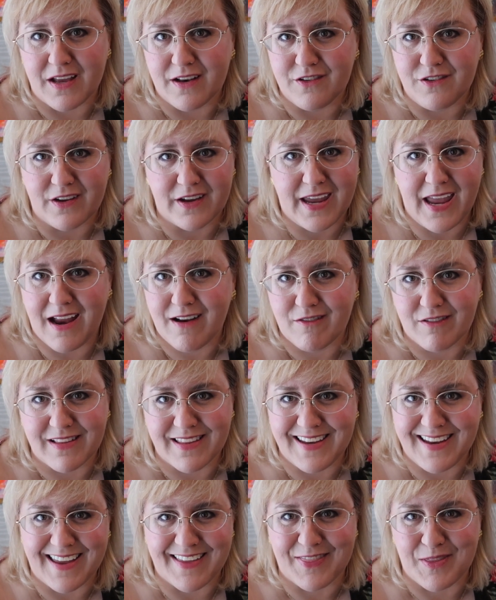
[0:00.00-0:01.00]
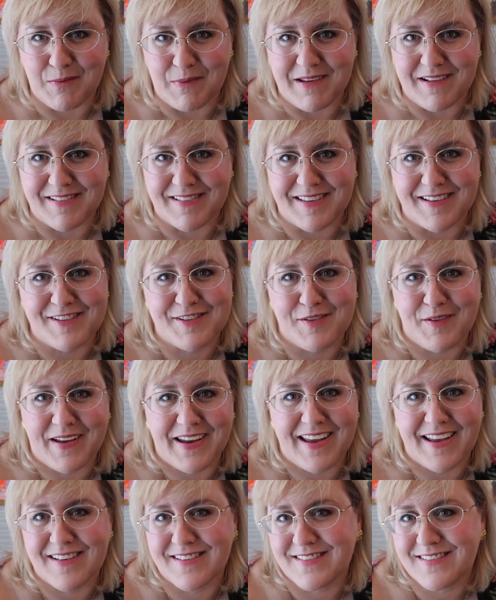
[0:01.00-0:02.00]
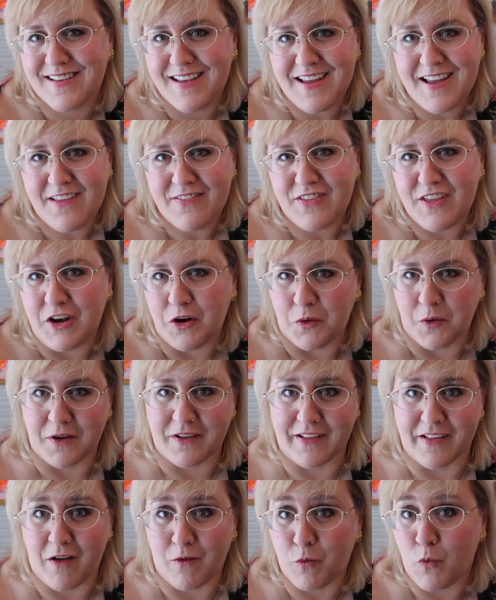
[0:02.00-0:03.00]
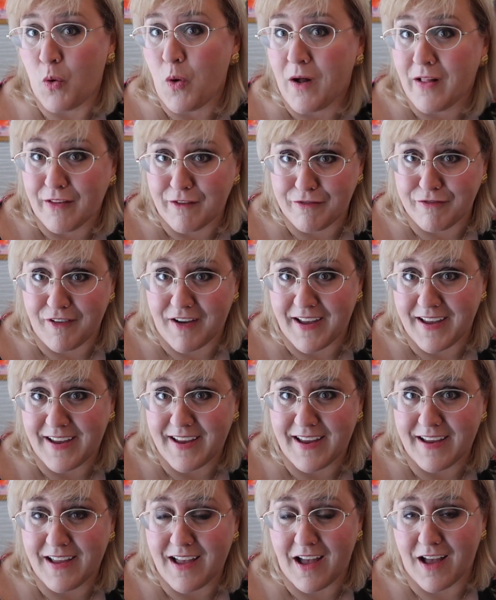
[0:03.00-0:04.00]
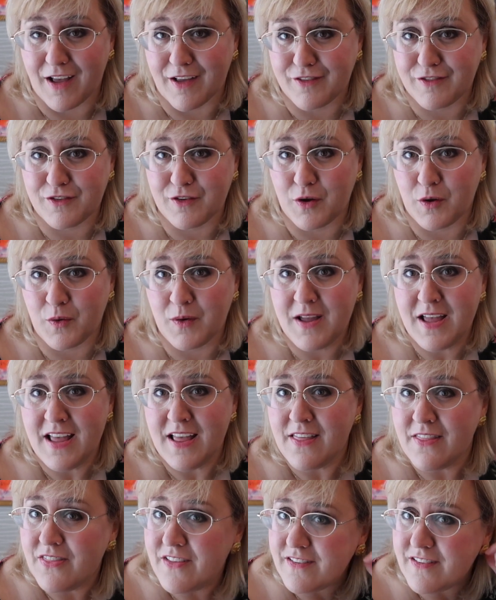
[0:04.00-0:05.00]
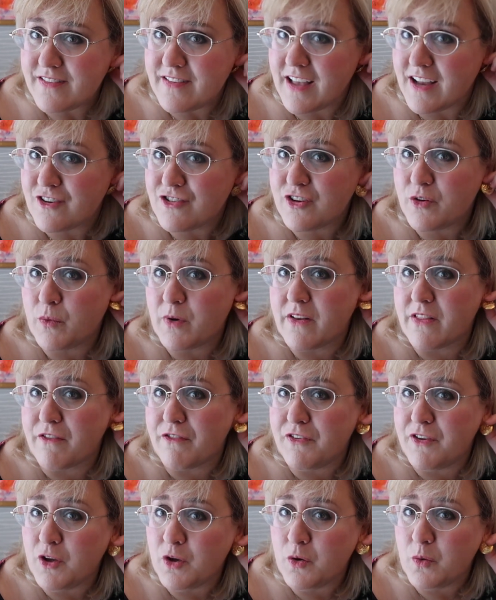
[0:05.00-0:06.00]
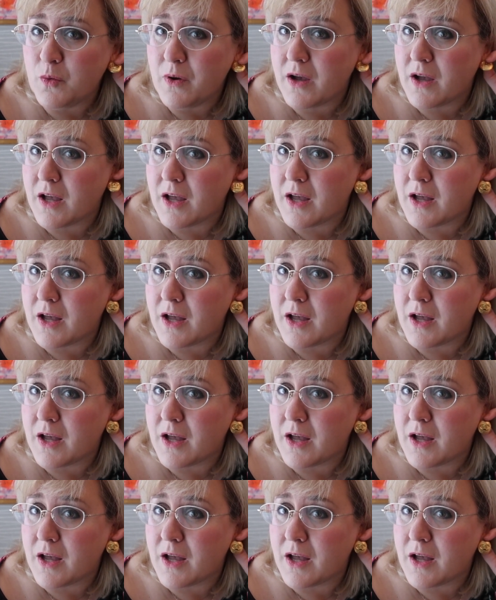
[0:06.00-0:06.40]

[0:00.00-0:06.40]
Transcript: and you can't really get them easily, so I guess they don't qualify. So this is actually one of the few